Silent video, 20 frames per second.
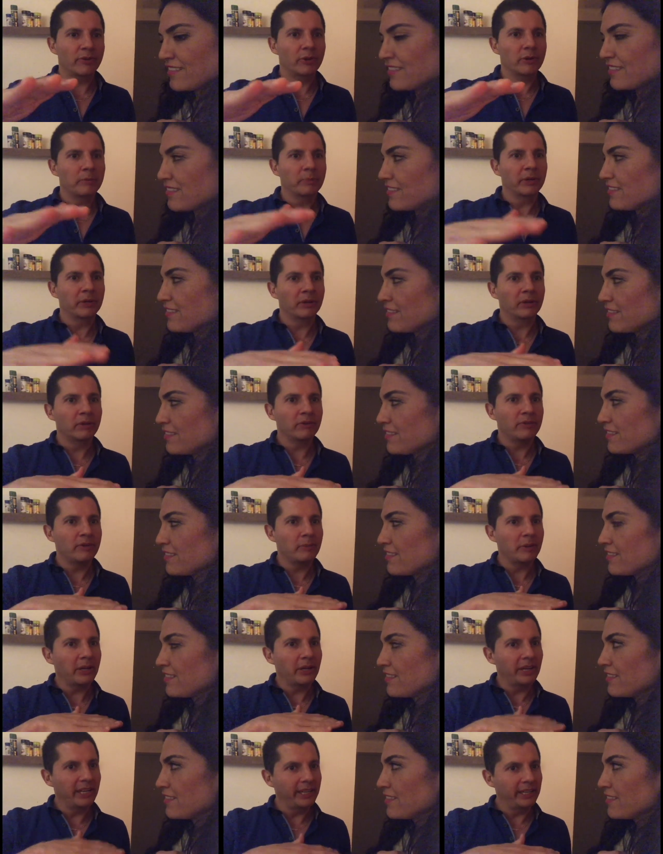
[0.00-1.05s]
Speaker 1: for a period of
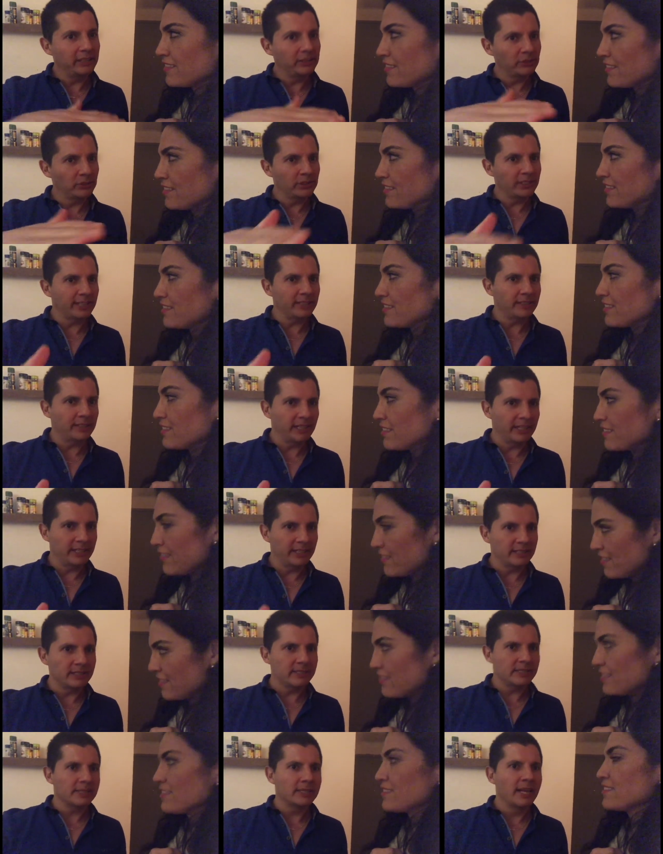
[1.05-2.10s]
about eight to ten
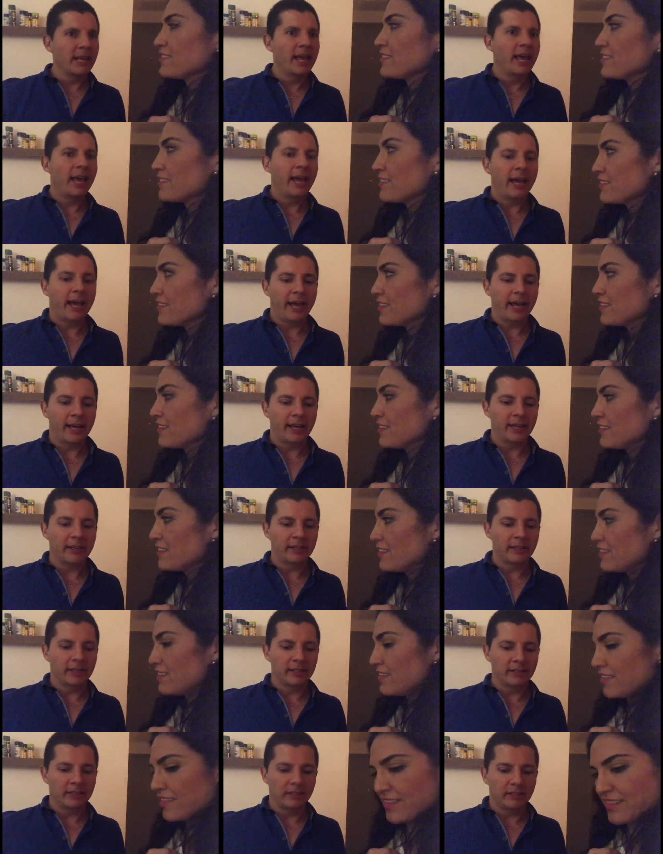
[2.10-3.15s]
days,
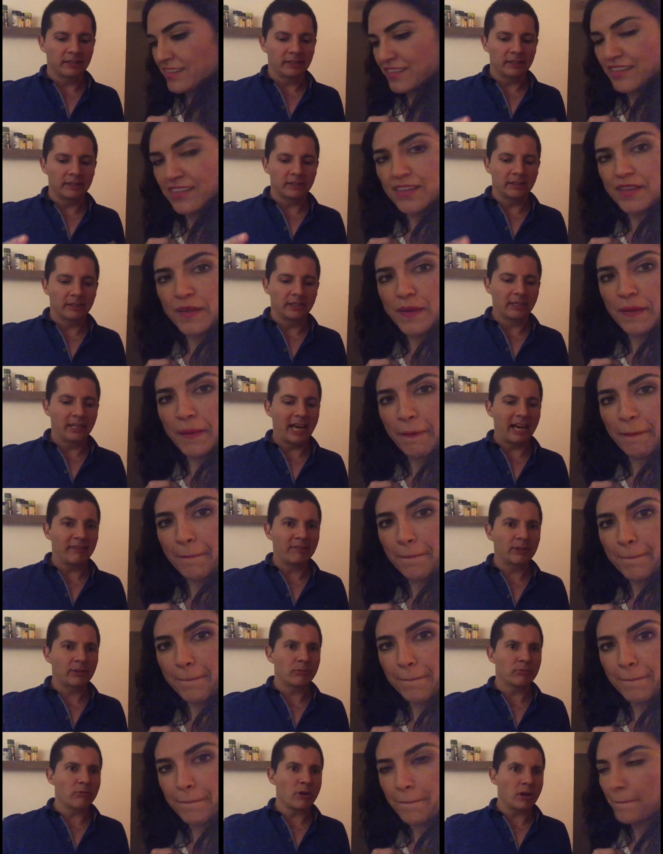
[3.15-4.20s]
and the
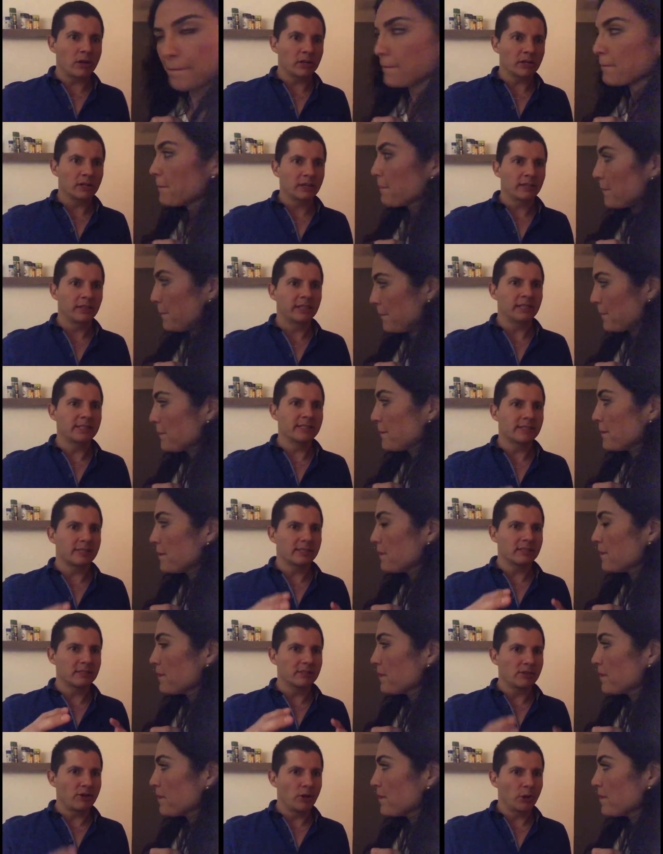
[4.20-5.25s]
lava rock is
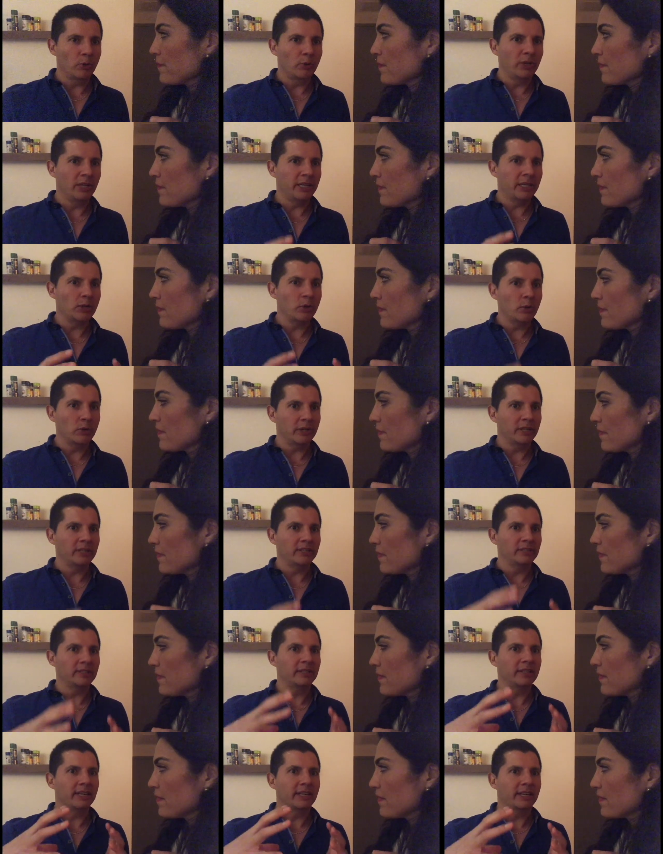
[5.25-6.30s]
slowly
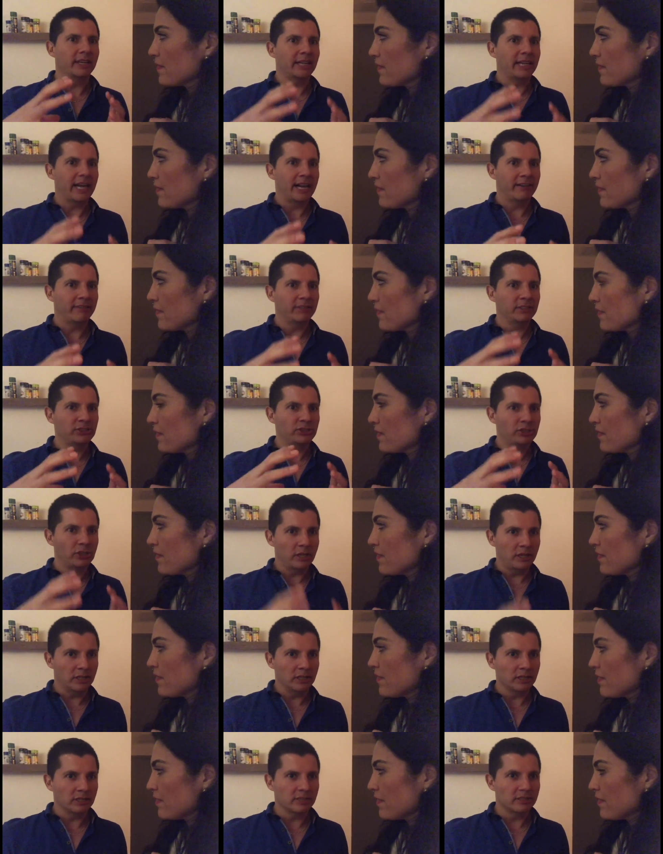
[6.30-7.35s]
cooking the agave
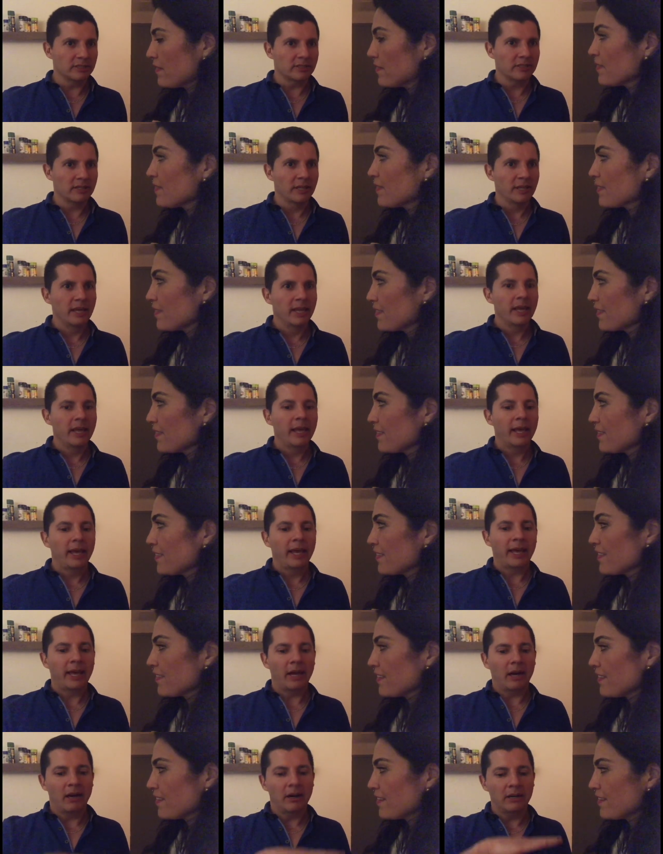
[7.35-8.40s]
chunks
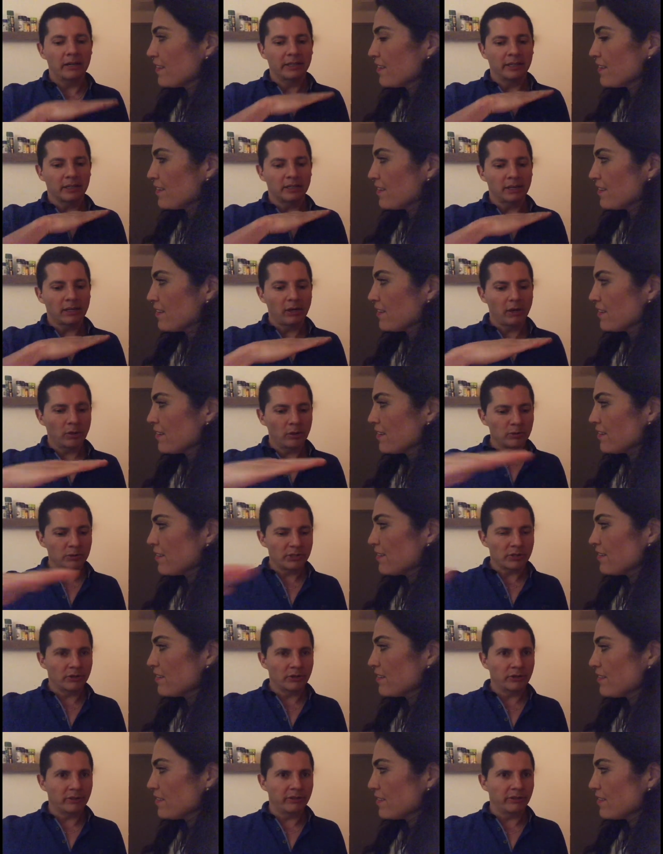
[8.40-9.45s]
on a
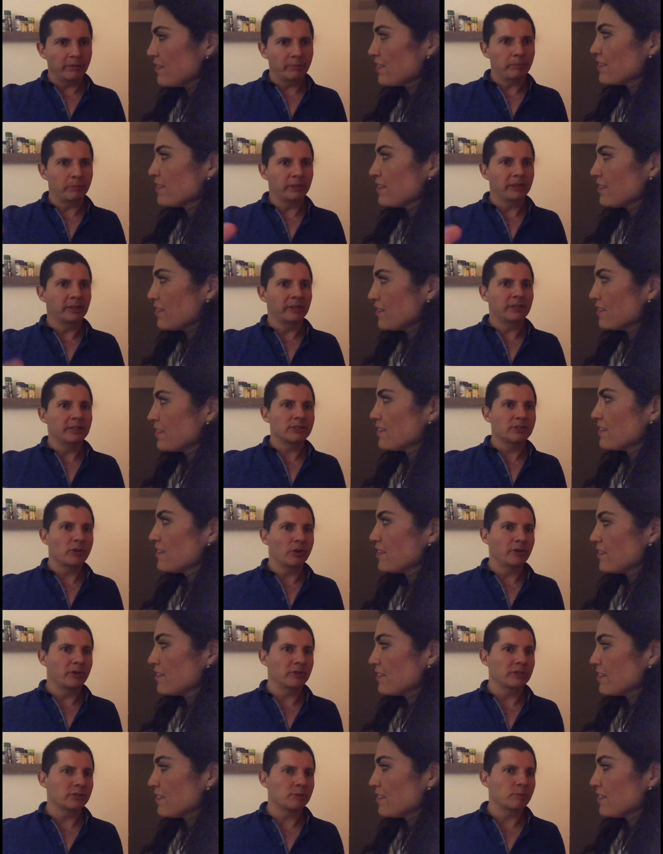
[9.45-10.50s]
closed earthen pit,
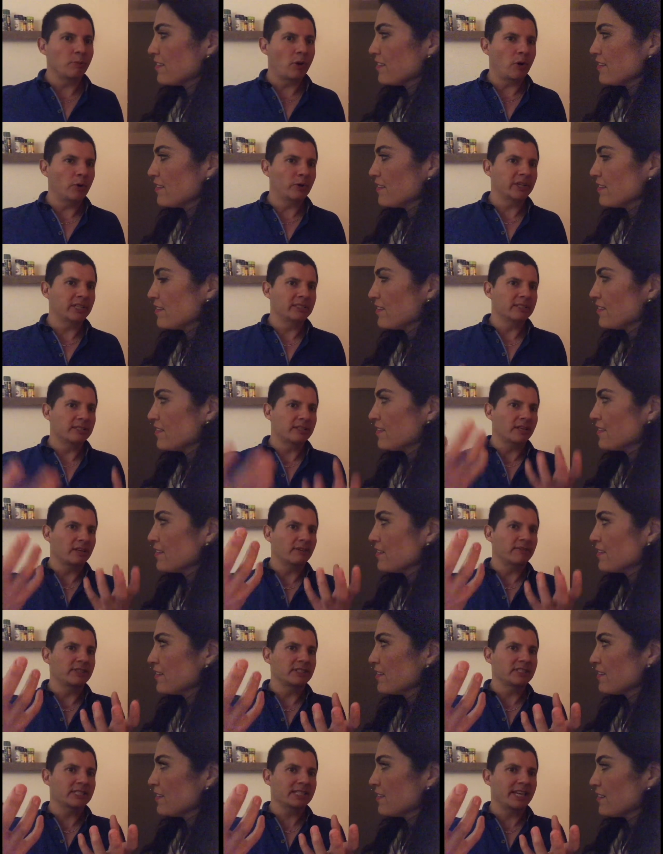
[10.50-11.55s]
so the smoke, instead
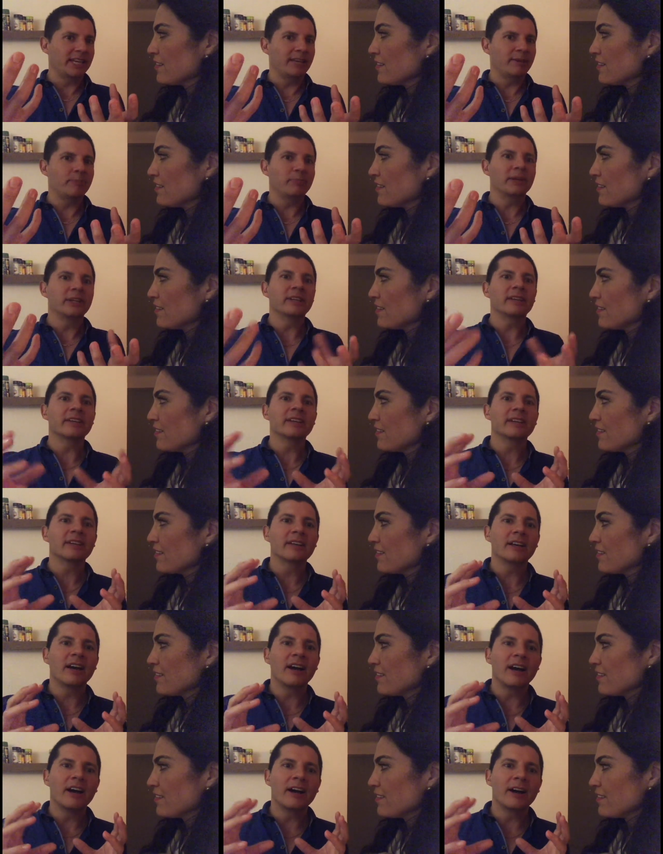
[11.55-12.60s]
of escaping,
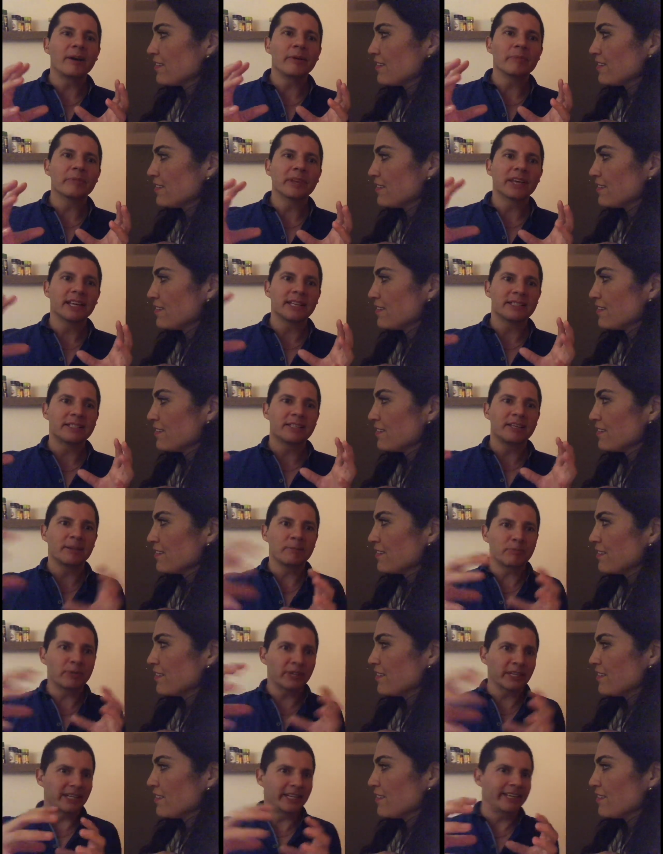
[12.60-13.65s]
um, gets
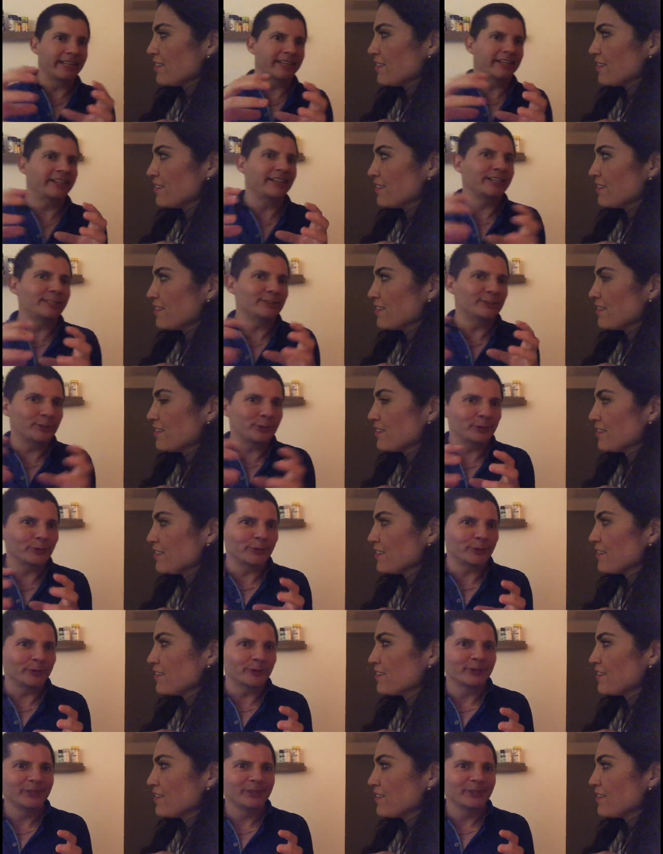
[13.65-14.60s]
impregnated into